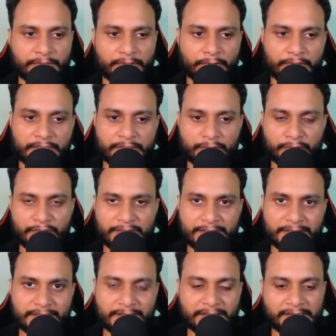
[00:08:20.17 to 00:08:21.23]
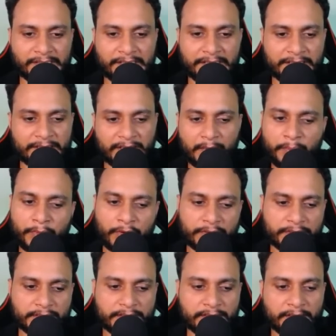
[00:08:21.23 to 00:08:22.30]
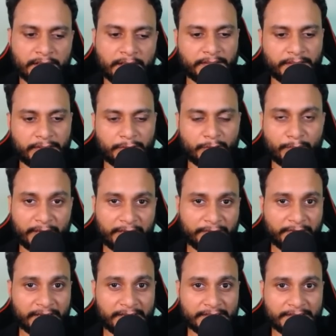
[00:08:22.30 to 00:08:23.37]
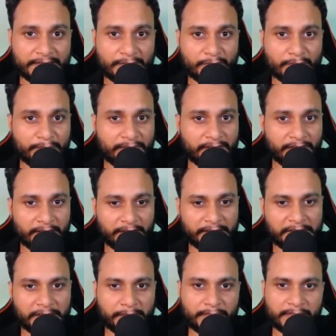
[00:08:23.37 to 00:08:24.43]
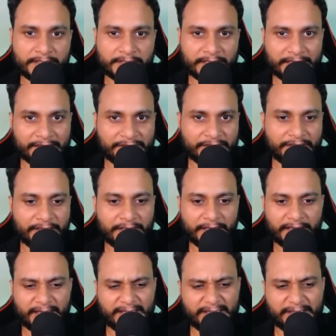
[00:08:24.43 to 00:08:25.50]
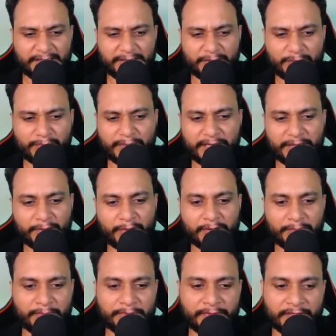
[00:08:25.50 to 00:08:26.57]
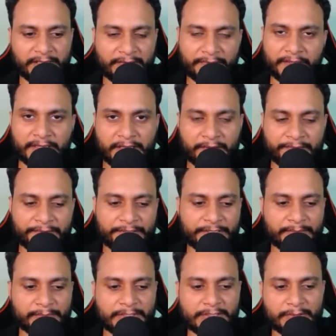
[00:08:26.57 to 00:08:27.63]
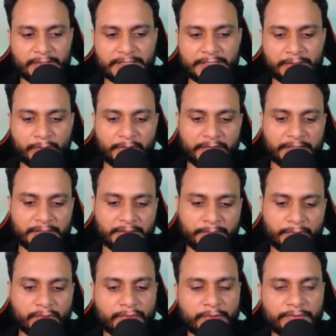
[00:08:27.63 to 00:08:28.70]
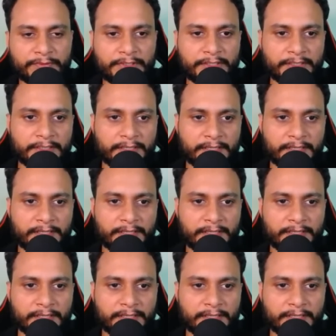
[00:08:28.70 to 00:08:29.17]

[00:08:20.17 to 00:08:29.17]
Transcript: Okay, so this is the 3-step process. You might find this to be a little bit sketchy and you might not be feeling very comfortable. So let's look at the proof of it.